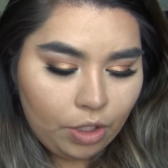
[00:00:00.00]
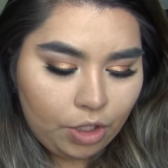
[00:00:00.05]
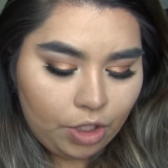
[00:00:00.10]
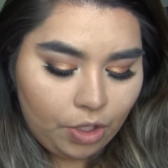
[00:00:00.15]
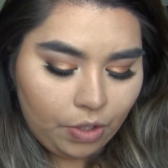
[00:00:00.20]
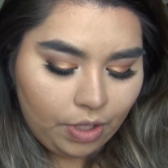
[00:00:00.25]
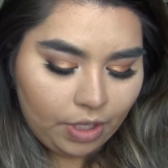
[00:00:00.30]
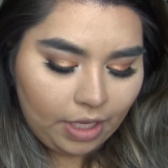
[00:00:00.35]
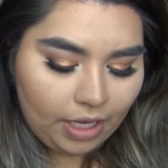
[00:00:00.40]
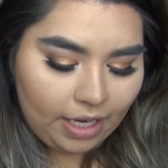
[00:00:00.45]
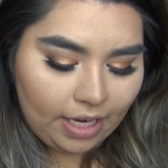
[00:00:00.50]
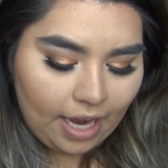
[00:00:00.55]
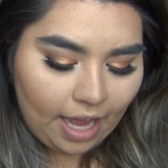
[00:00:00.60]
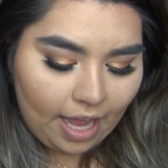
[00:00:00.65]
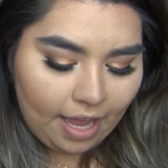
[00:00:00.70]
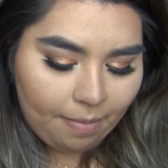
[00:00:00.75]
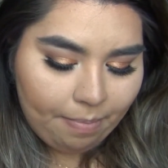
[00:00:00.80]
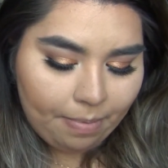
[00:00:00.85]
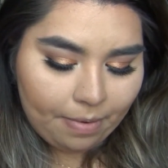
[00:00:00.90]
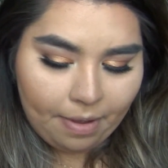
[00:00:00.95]
to clean
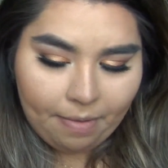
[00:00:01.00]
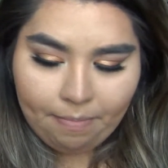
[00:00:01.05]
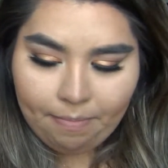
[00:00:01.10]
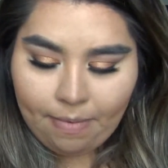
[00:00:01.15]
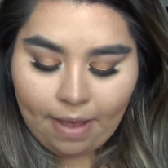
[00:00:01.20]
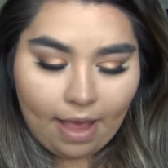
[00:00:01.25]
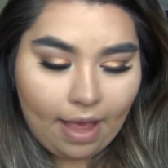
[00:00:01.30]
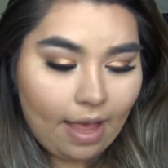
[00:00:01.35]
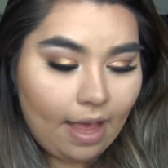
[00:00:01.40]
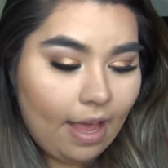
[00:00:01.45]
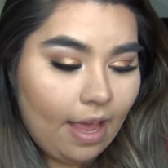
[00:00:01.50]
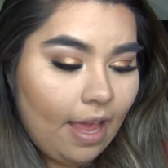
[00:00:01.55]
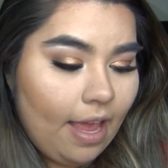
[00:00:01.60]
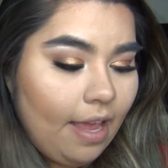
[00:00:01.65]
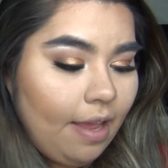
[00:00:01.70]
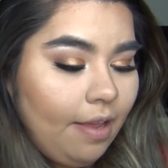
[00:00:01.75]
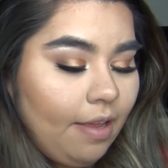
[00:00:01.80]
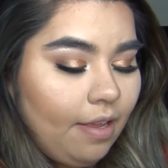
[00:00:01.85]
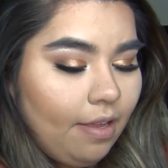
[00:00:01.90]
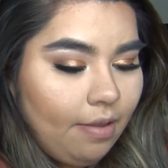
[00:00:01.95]
up
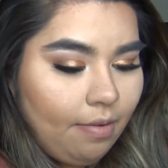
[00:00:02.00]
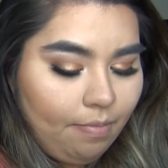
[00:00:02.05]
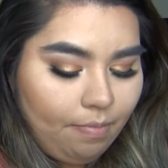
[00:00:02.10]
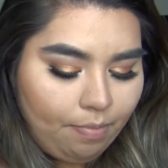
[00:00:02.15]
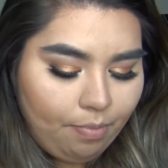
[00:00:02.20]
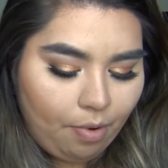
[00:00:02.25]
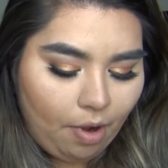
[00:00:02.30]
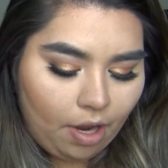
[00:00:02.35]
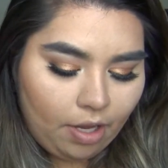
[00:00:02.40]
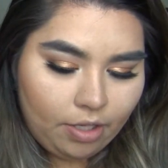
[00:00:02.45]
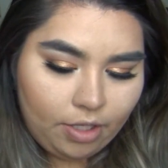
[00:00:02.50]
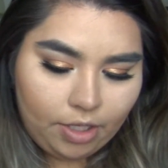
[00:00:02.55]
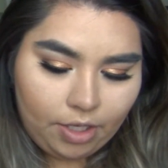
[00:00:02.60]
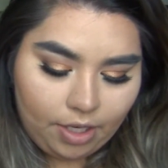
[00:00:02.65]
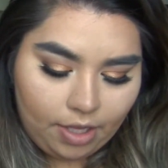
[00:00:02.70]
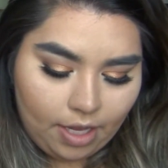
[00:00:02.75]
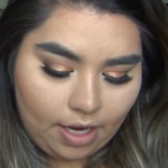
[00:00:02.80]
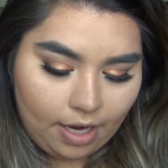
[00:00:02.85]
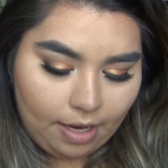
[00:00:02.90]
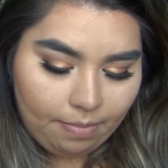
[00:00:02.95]
my
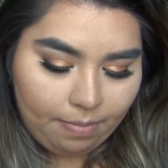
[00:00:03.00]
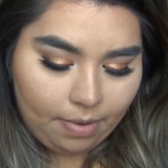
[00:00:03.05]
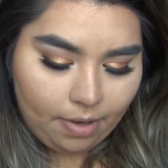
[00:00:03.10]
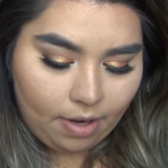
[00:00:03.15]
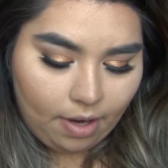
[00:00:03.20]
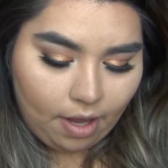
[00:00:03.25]
bronzer that I put